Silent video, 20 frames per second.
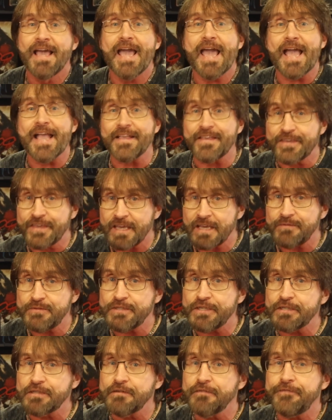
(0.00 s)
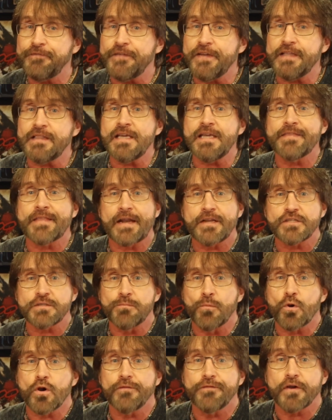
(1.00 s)
and gives you the feeling that it's
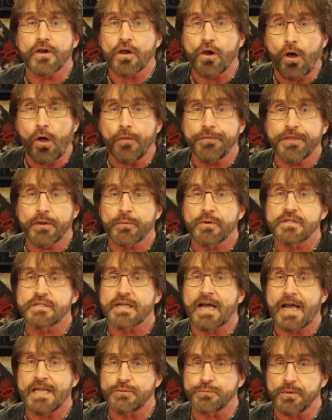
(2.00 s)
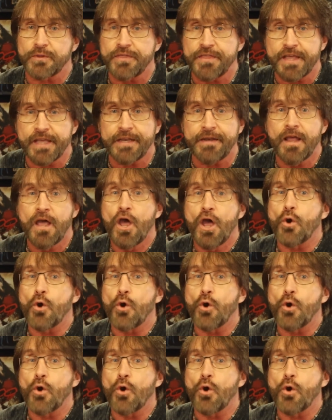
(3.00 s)
more of a cult that resides within